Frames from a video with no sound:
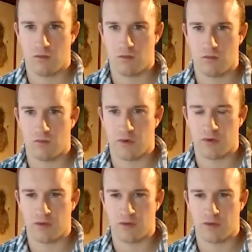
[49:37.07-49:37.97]
All
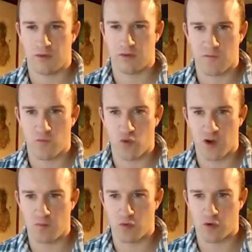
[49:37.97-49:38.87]
right, looks like we have
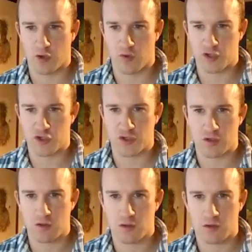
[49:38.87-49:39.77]
one more question.